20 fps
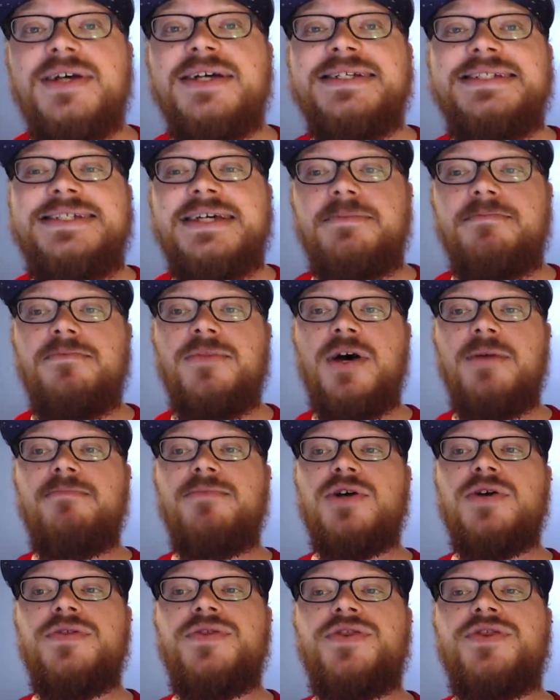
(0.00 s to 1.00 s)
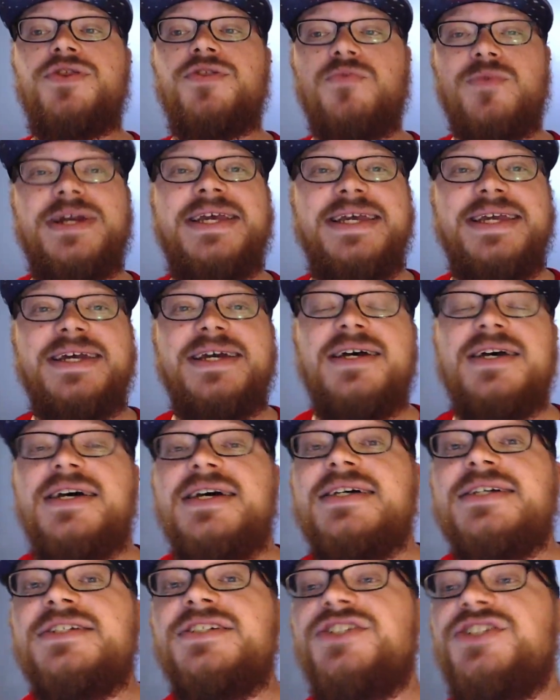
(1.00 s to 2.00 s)
Tip number 3,
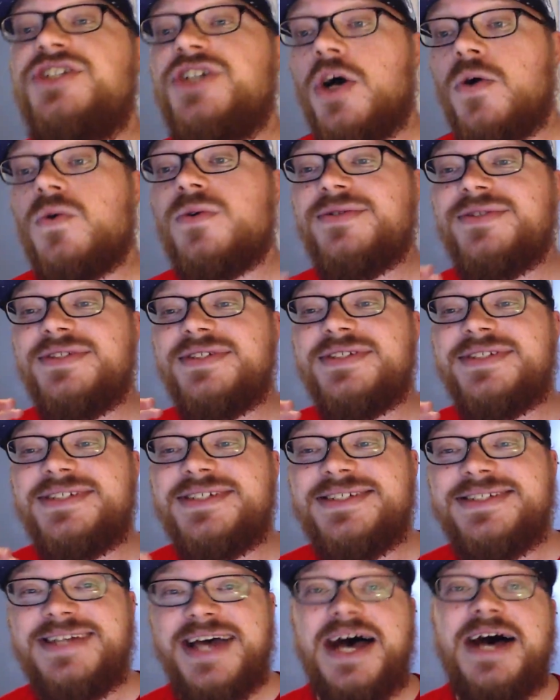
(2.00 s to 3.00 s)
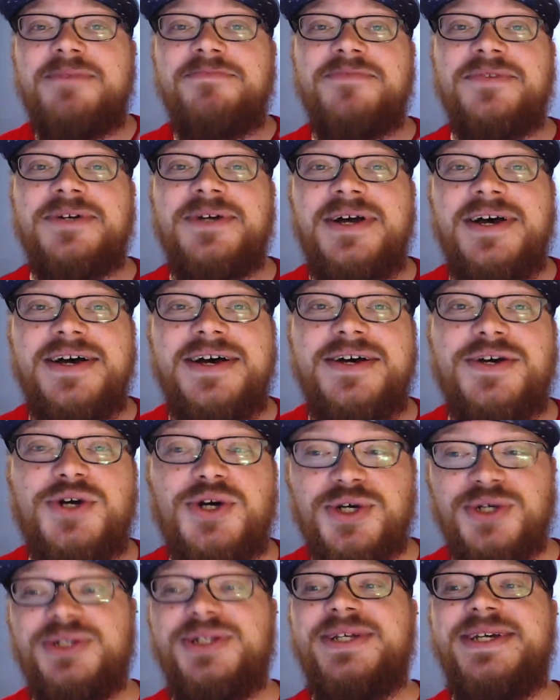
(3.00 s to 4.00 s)
don't stop
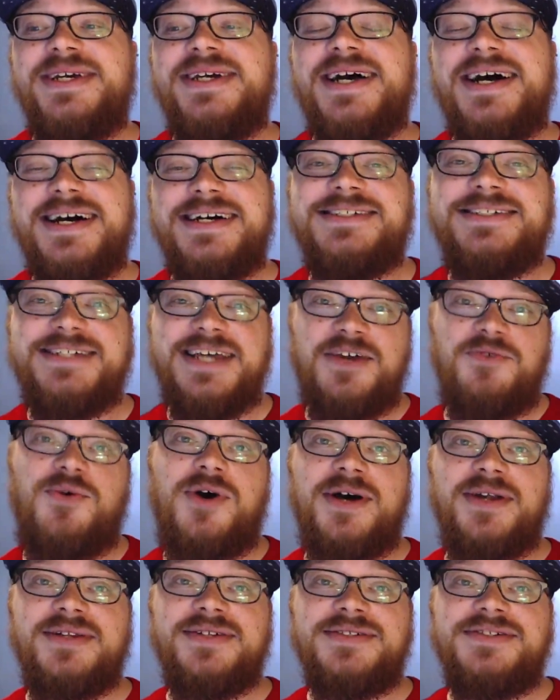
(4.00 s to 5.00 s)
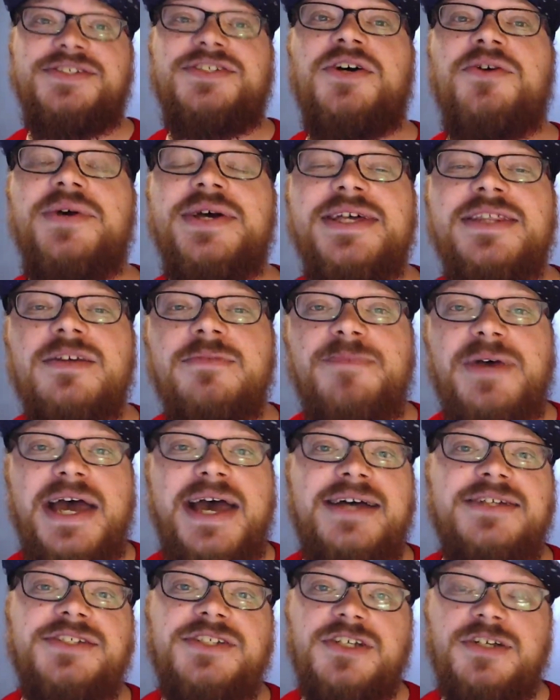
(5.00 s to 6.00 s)
early on day 1. So in the
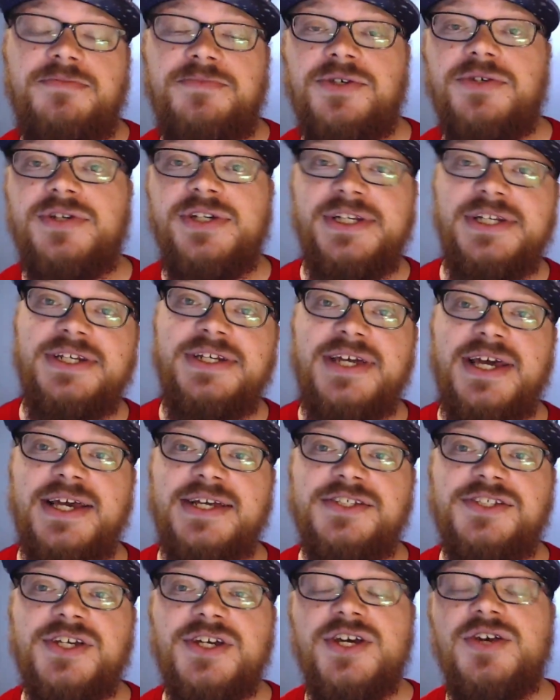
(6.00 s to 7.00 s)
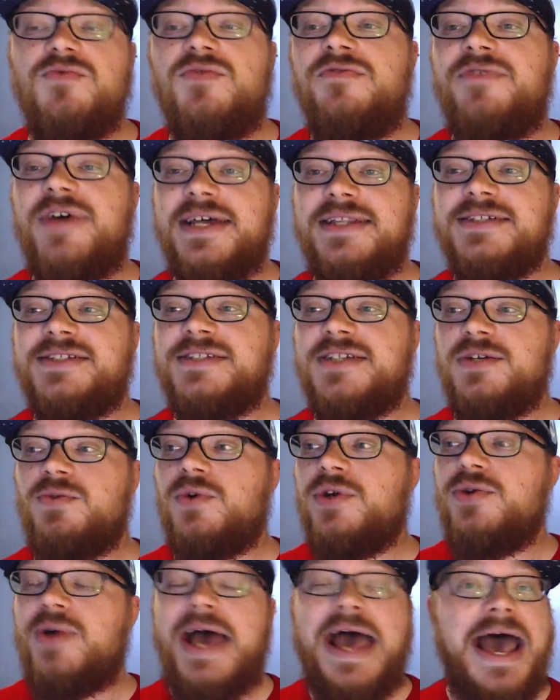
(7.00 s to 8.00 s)
past community days, we've had this thing where
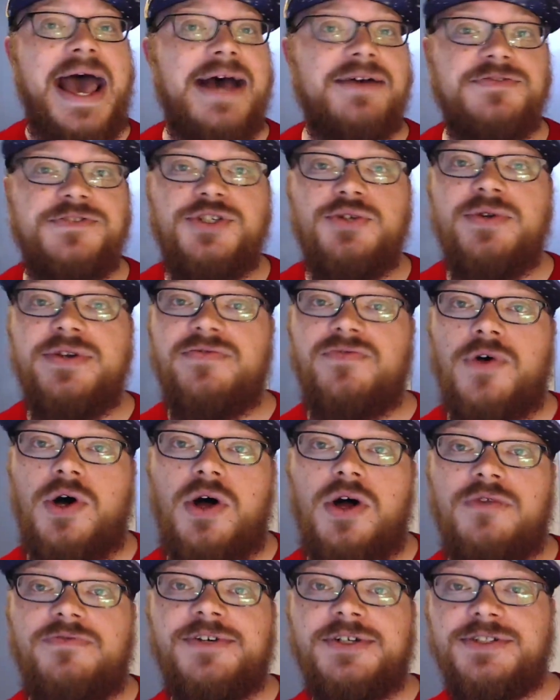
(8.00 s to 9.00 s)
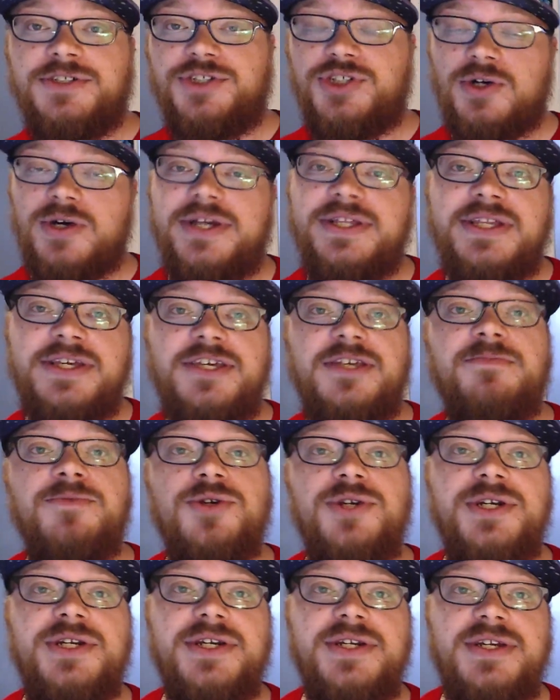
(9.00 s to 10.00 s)
you have to evolve during the
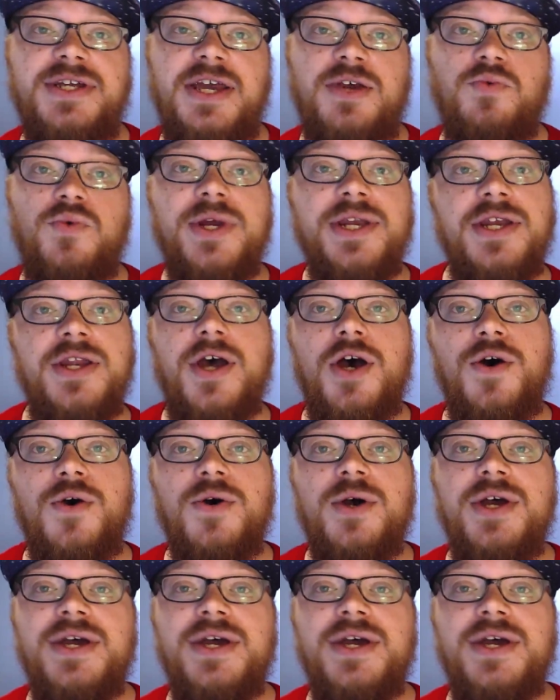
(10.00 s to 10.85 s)
community day window